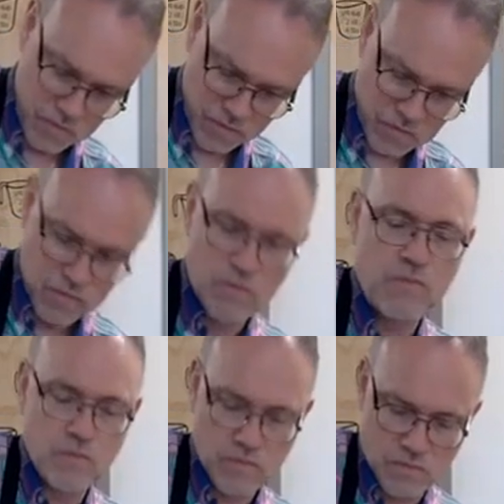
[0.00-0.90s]
It's kind of like
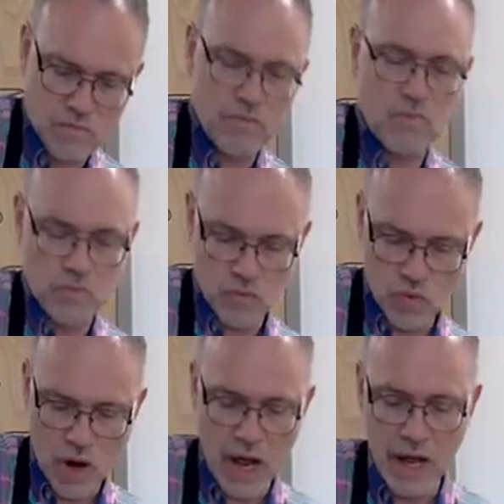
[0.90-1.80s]
rainy and gross
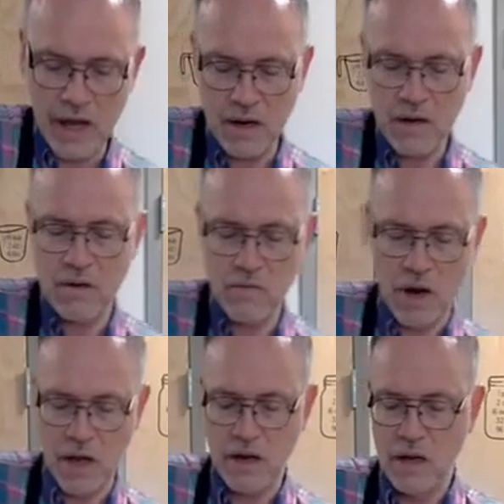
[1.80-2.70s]
here today.
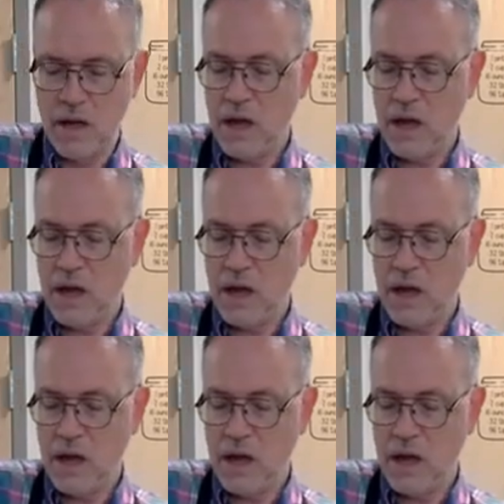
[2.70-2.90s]
Right.